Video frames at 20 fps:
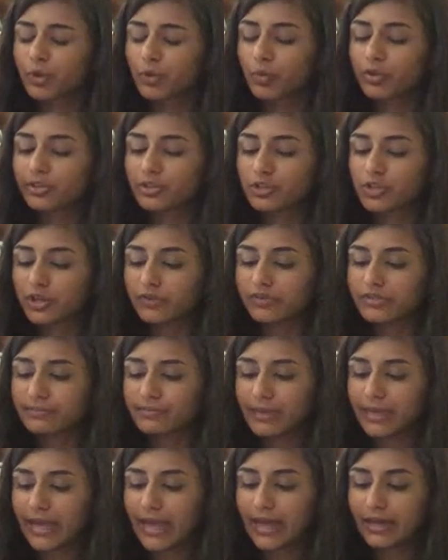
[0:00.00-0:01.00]
When the service
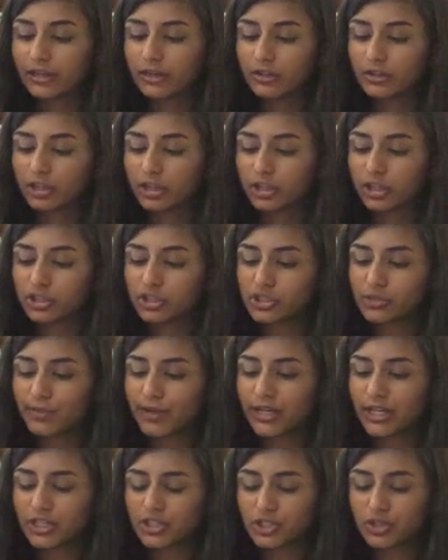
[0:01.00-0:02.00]
began, the
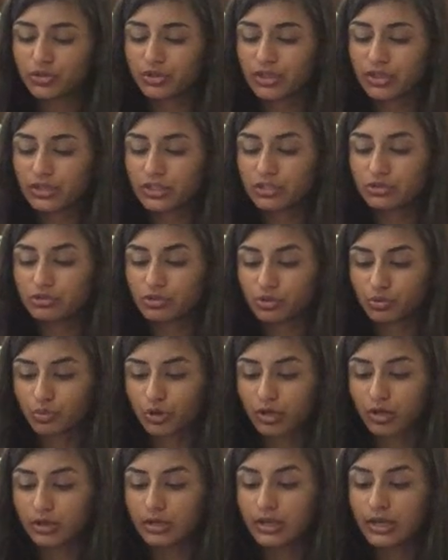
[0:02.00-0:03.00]
clergyman issued the
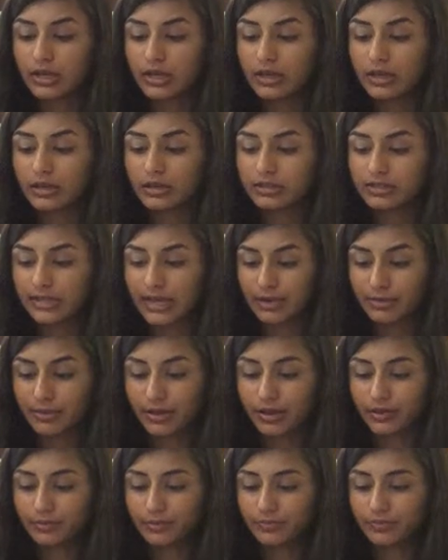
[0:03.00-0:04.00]
usual
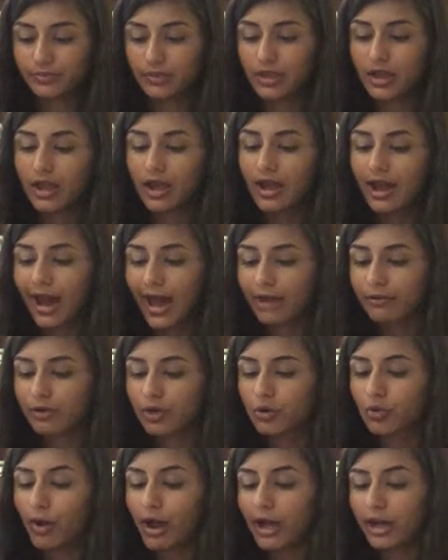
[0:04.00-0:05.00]
statement. "I
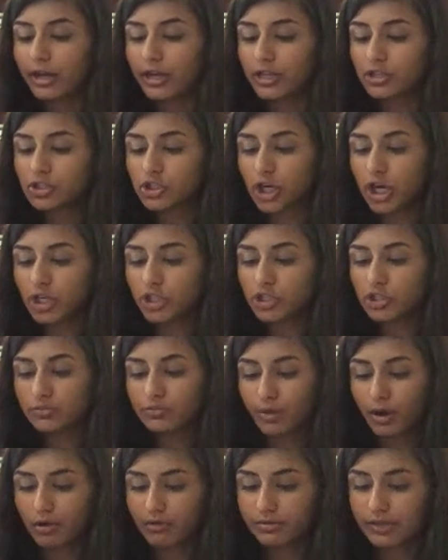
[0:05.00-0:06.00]
require and charge you
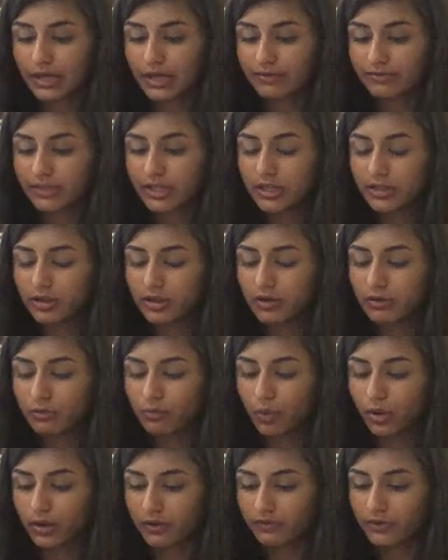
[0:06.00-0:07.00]
both that if either
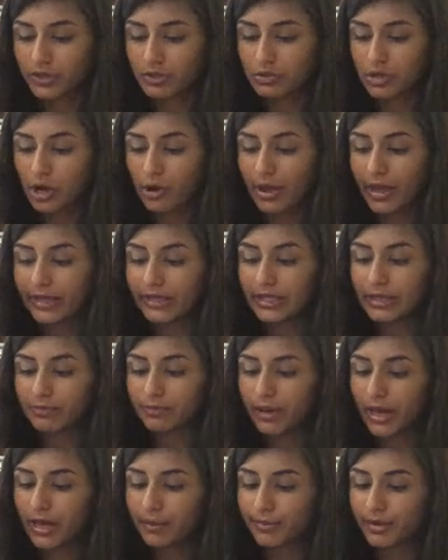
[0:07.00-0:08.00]
one of you know any
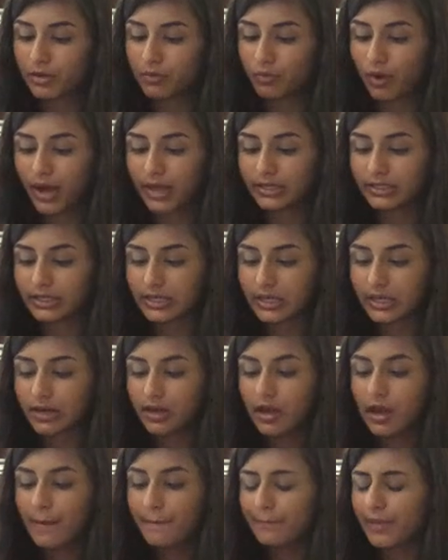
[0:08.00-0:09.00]
impediment why
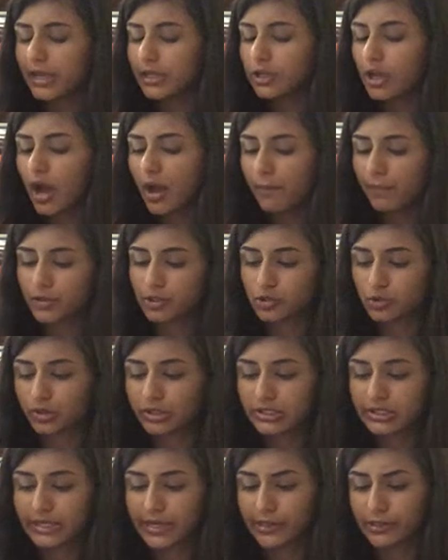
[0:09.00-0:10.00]
ye may not be
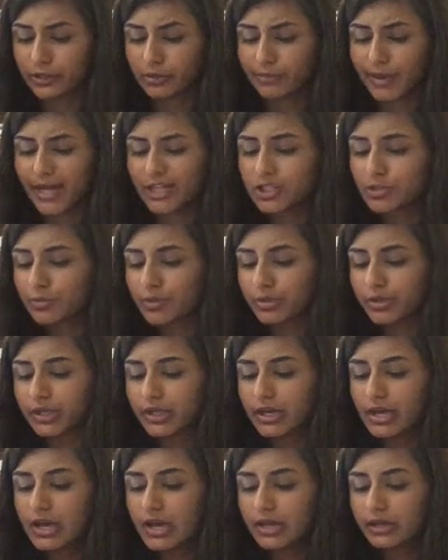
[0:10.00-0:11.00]
joined together in
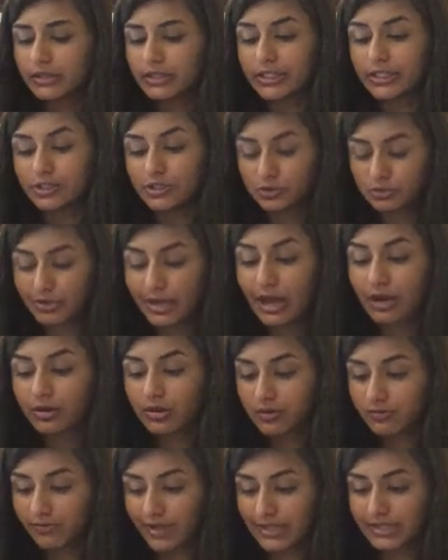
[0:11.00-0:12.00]
matrimony, ye do now
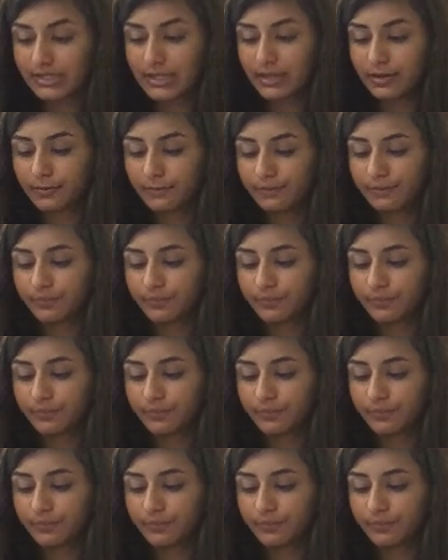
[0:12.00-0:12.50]
confess it."